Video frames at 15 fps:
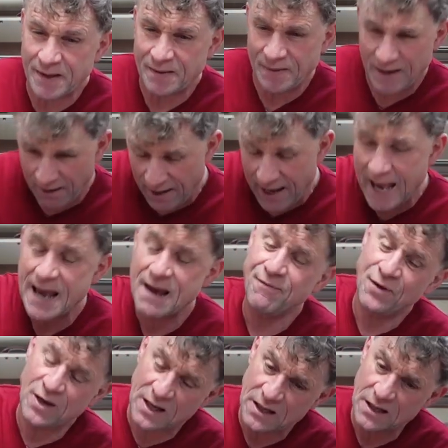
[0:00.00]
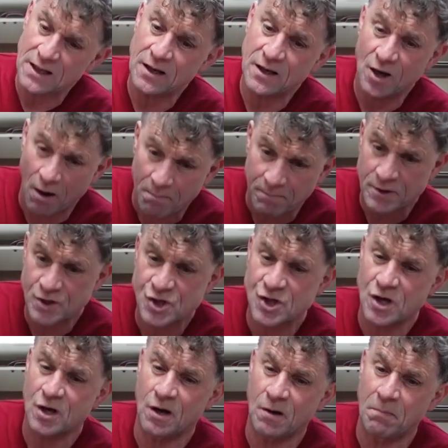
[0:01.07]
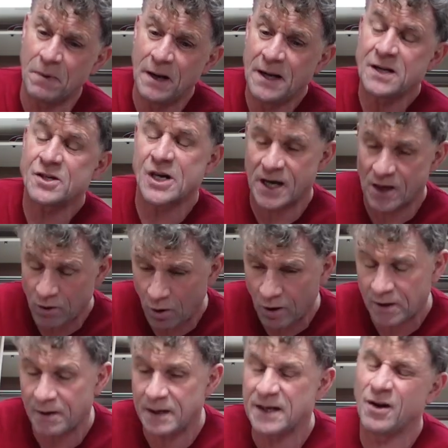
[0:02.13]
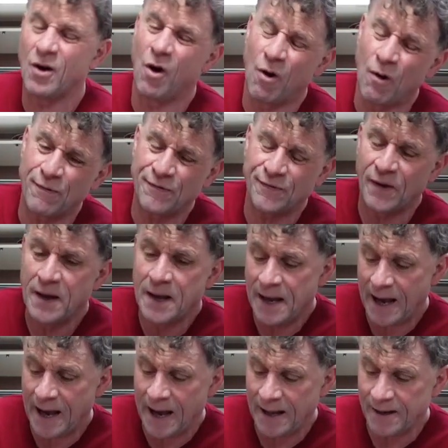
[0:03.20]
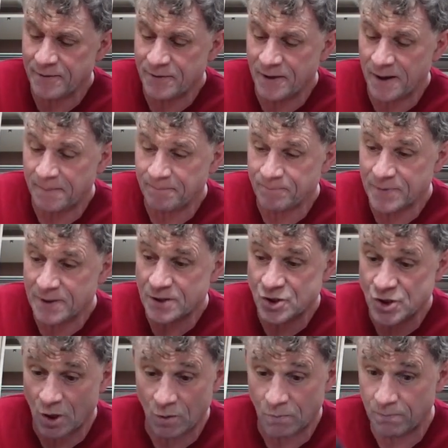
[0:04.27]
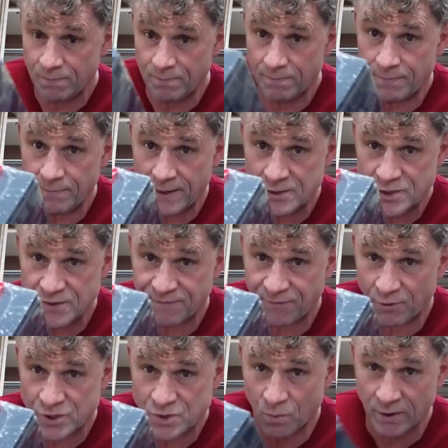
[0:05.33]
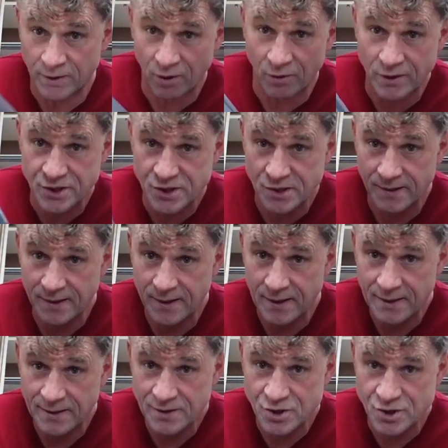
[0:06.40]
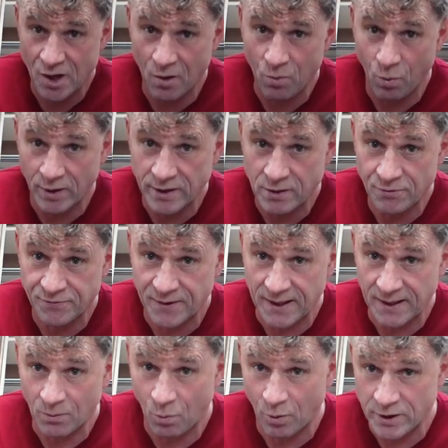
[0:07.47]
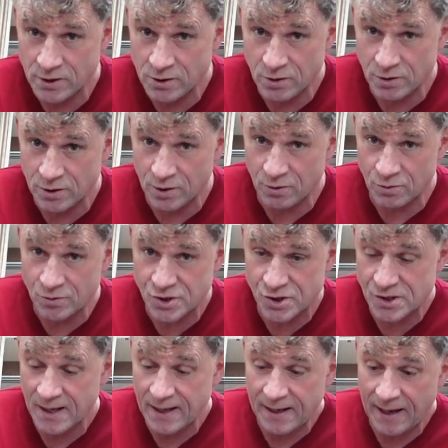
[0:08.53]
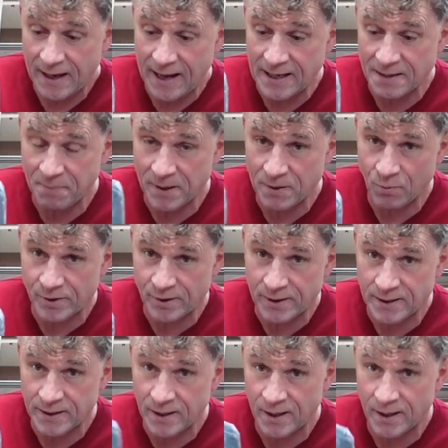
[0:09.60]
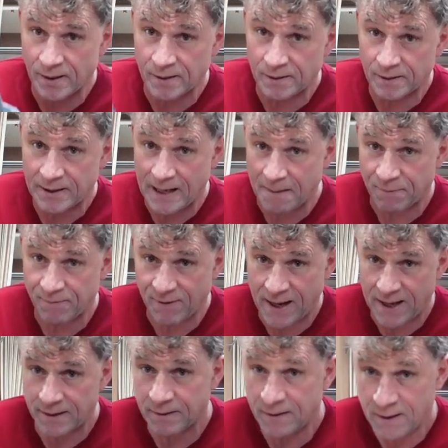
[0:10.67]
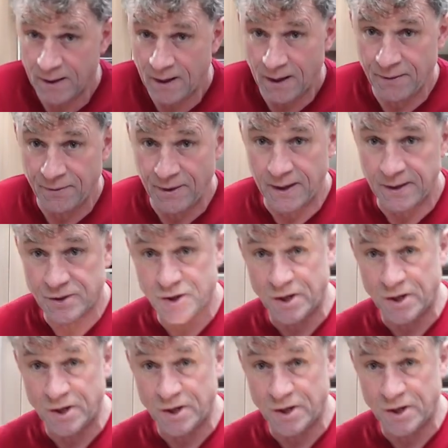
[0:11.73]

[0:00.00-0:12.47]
they're heavy, cumbersome, take a lot of cleaning off, and so there's the first one, guys. So what do you think? What do you use? Anybody with a camper van that